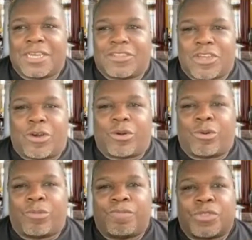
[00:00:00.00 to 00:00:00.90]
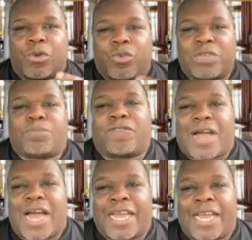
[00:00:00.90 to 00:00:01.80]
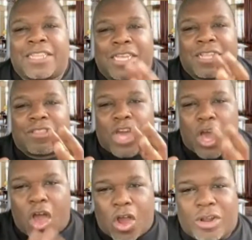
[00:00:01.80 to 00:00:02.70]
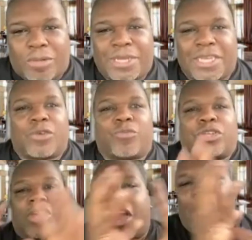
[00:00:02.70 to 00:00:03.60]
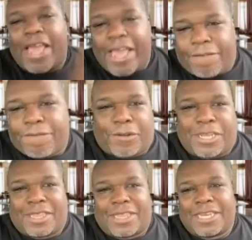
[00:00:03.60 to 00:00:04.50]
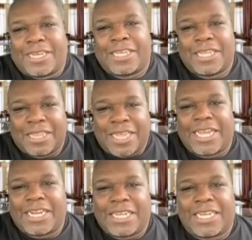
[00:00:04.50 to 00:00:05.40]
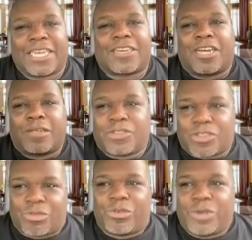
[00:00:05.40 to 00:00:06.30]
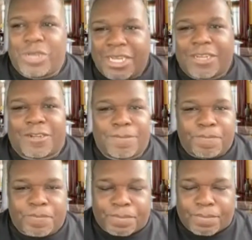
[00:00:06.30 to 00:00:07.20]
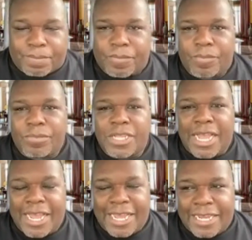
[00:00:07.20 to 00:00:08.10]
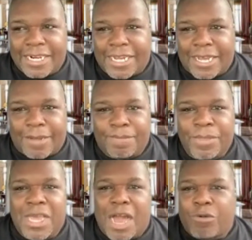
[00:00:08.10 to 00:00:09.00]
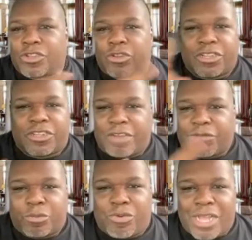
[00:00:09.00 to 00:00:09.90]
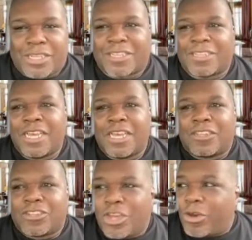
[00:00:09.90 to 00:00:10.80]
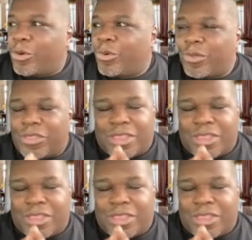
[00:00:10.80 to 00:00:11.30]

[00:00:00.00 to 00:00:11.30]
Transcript: So we provide the Army with everything they need. It comes through here. And I was on several projects. So